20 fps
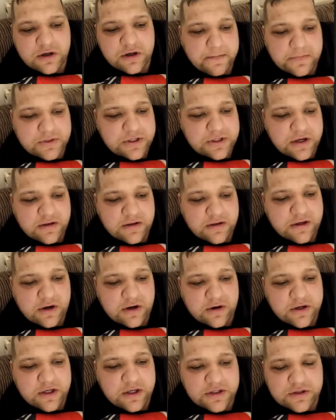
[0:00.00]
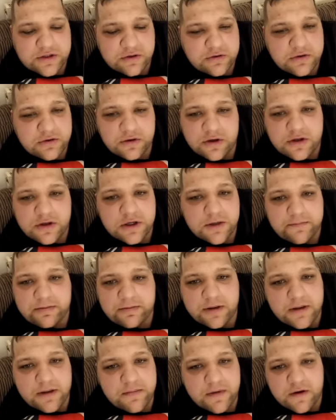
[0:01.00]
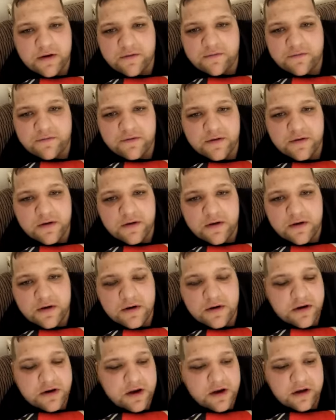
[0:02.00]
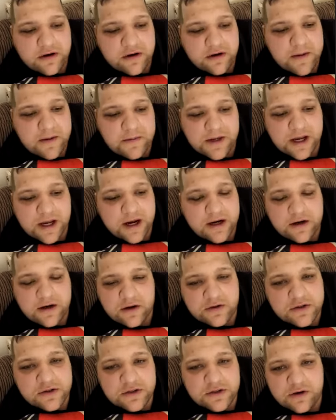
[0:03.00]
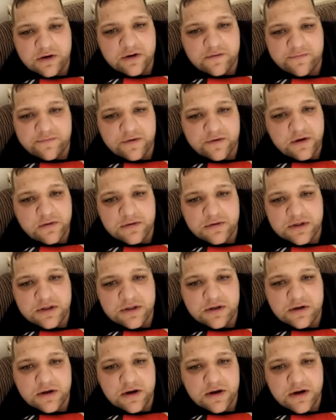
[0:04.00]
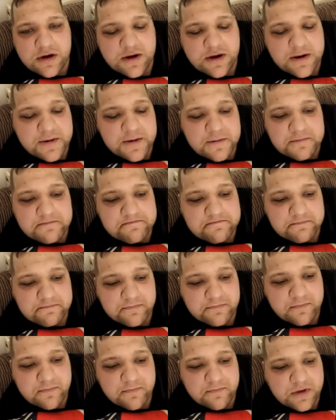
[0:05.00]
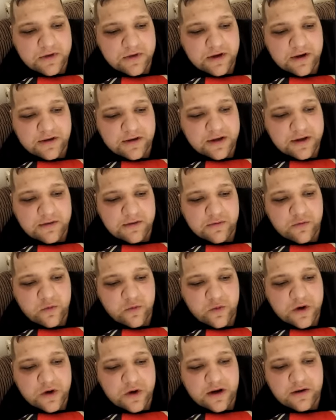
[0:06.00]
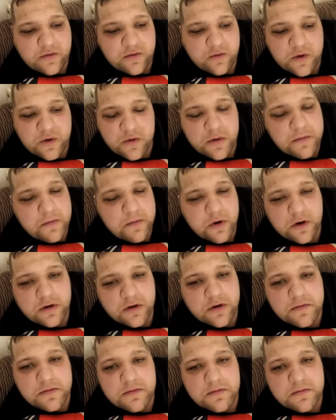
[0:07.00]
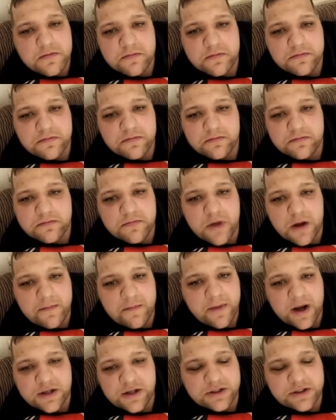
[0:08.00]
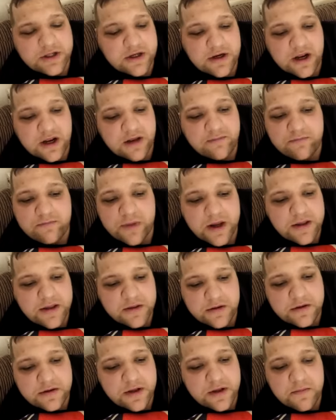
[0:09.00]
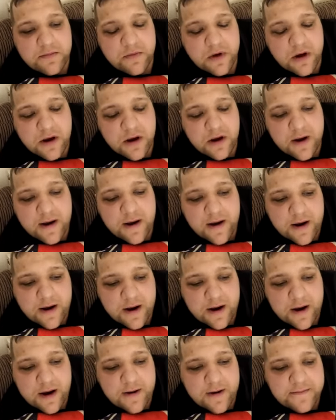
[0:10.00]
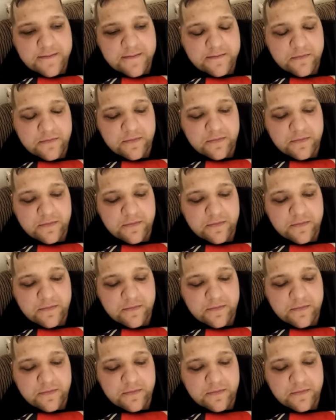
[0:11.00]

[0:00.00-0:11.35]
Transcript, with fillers: certainly not your Sunderland, your Plymouth, uh, your MK Dons, none of those. Um, I think we we were more than a match and, and better than them. Um,